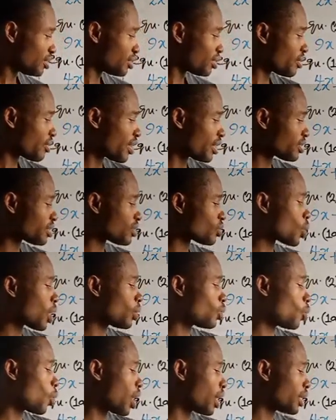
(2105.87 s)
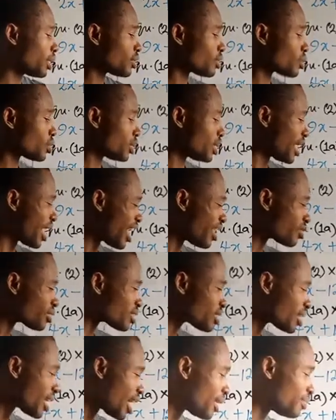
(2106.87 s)
The rest is 1, 1. So the
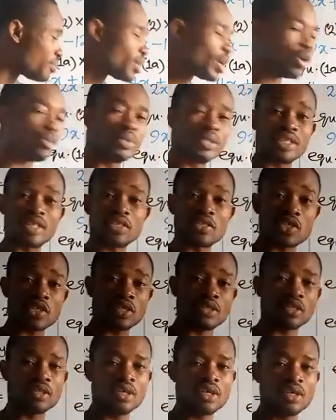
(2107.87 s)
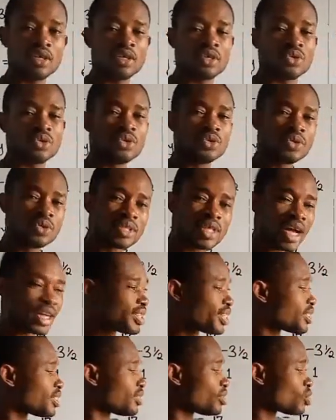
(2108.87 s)
LCM here will be 13. You use that
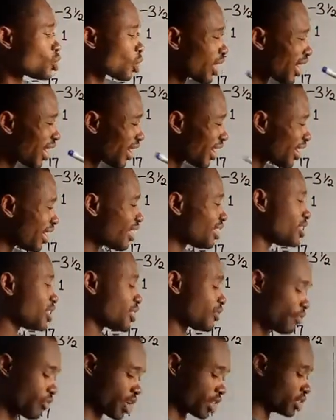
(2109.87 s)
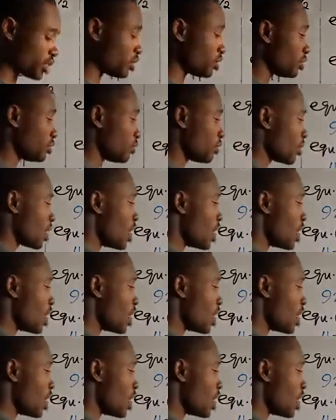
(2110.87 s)
13 to clear this fraction.